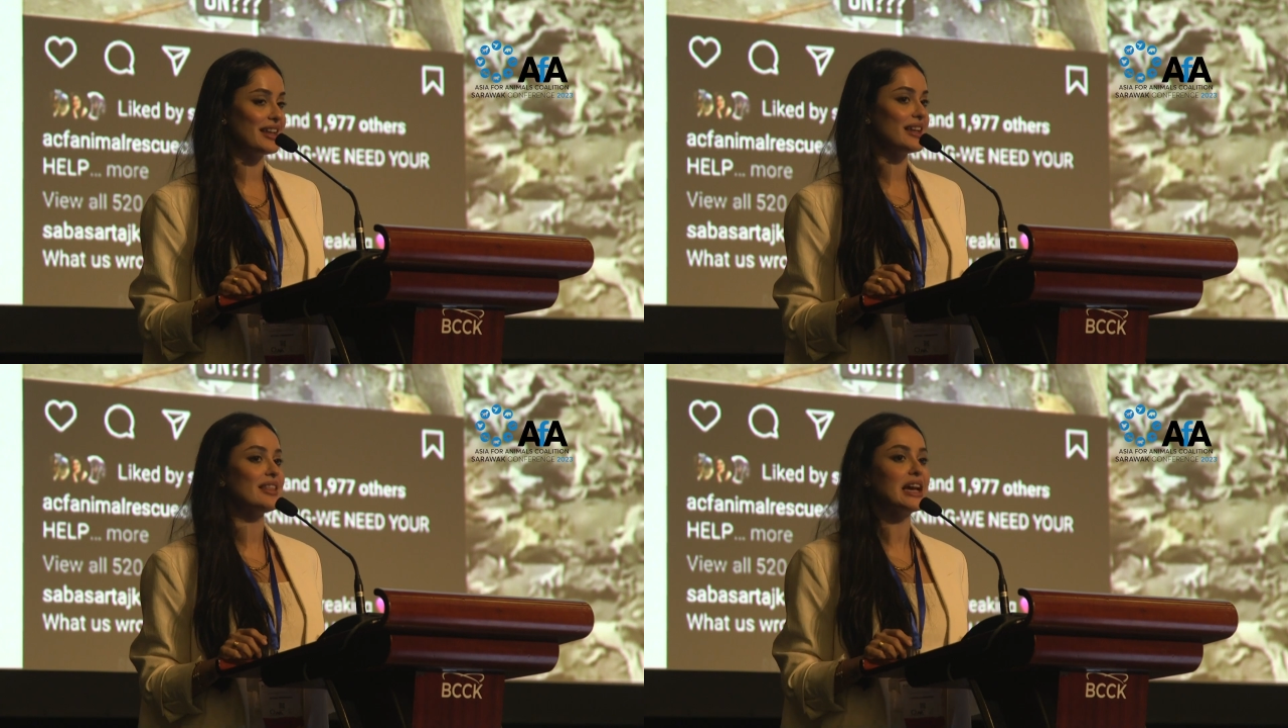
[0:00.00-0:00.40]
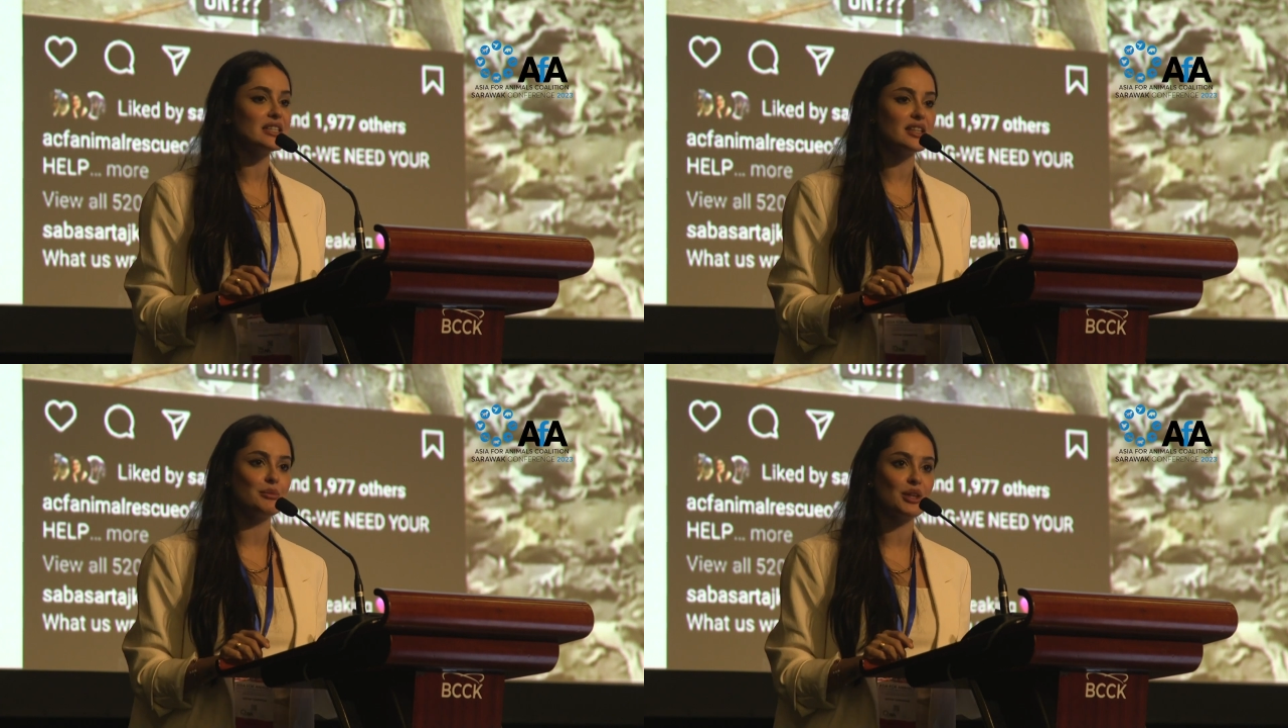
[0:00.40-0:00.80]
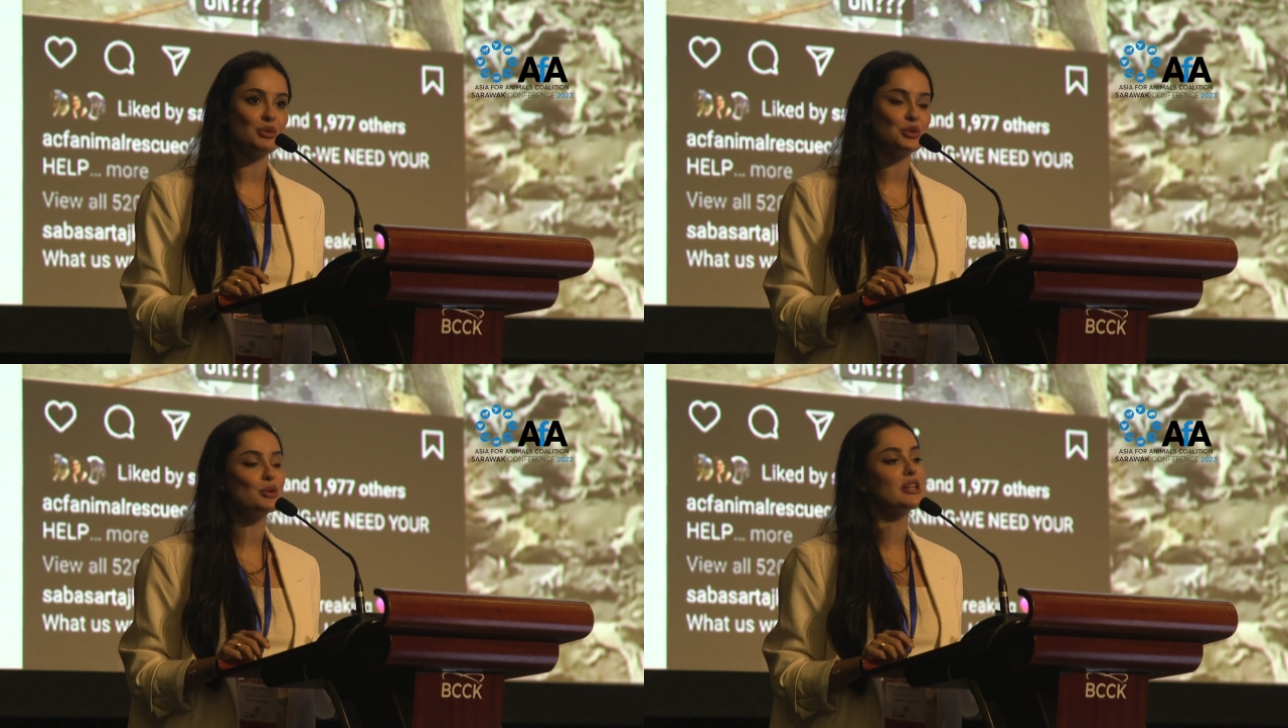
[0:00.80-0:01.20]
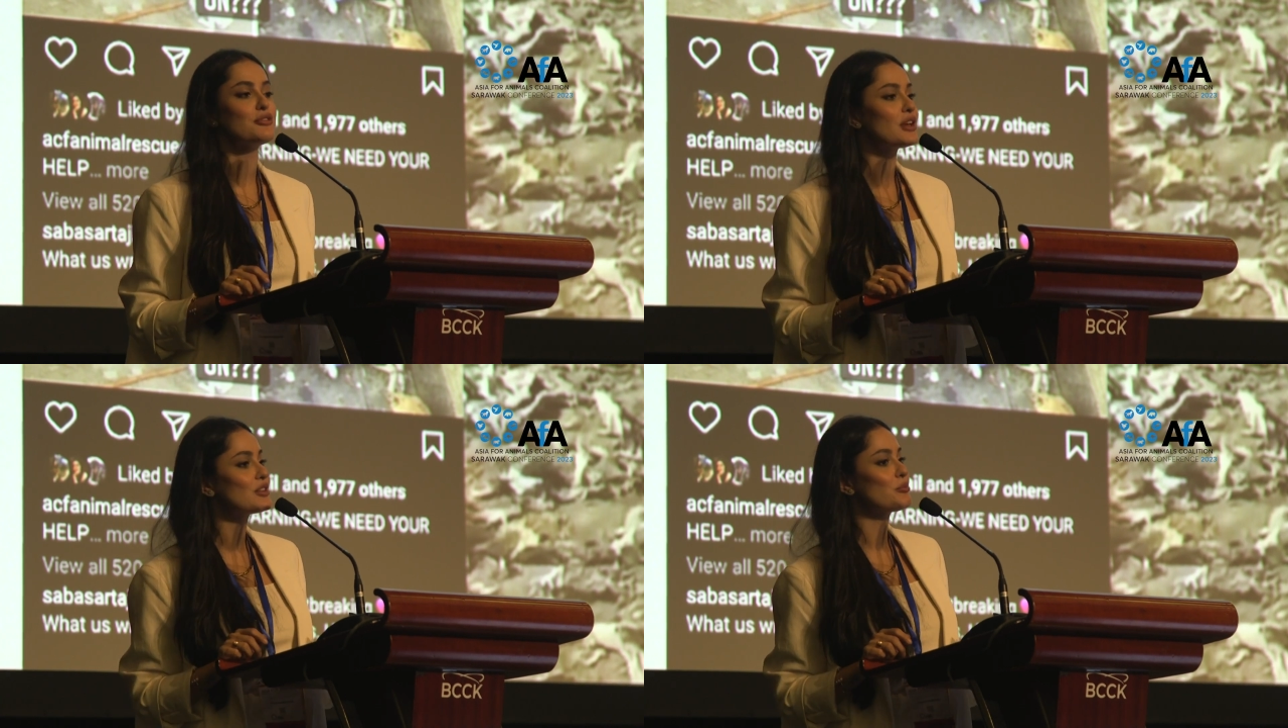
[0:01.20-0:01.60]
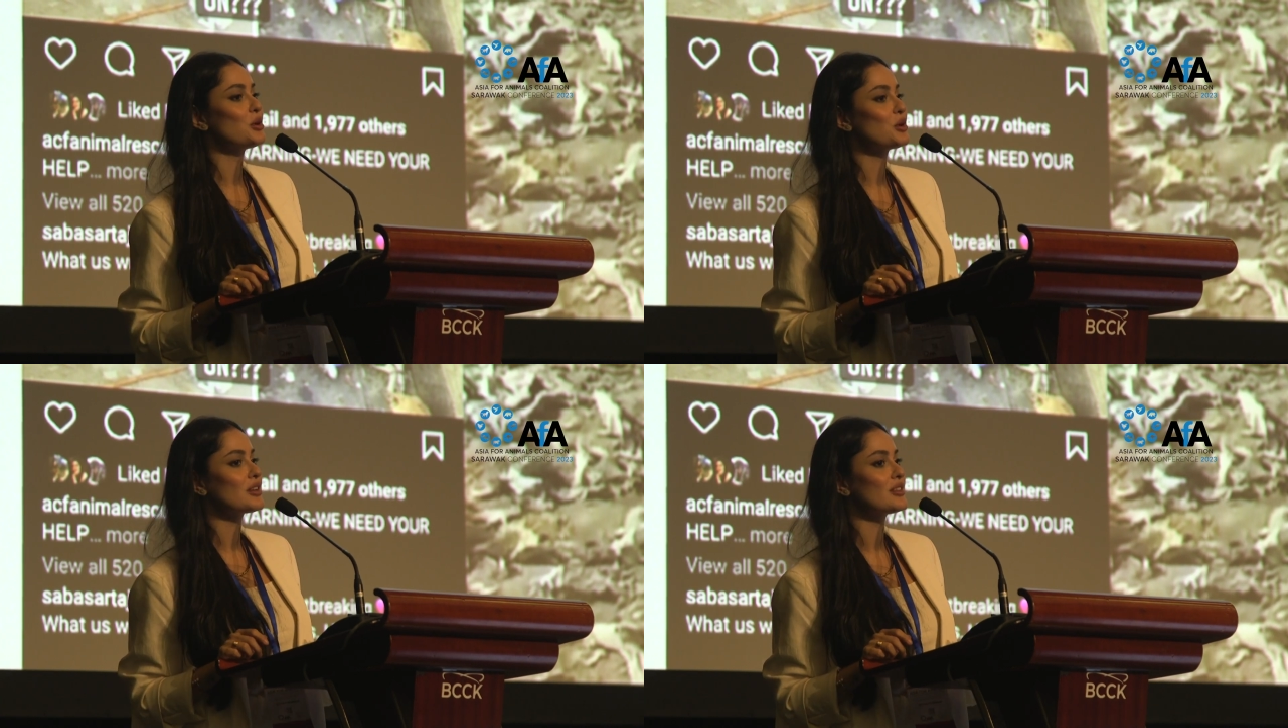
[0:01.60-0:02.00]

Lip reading: And at that time, there was only Facebook.